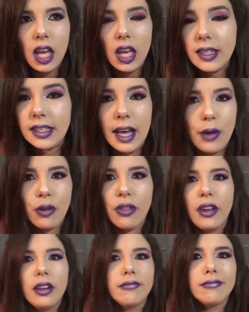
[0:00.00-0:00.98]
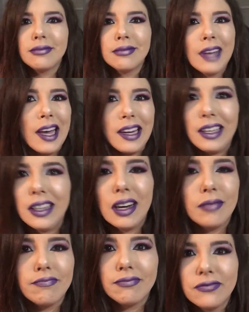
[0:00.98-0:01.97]
it's louder than any
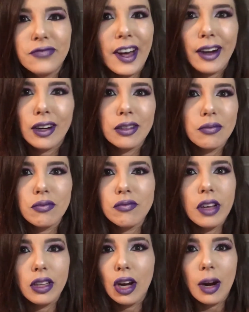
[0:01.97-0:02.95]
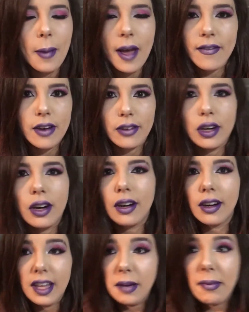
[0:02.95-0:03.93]
fire alarm I've ever
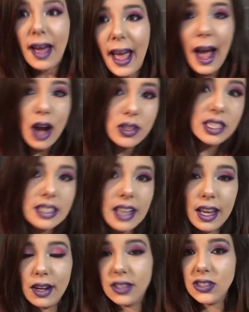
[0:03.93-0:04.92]
heard in my house, in a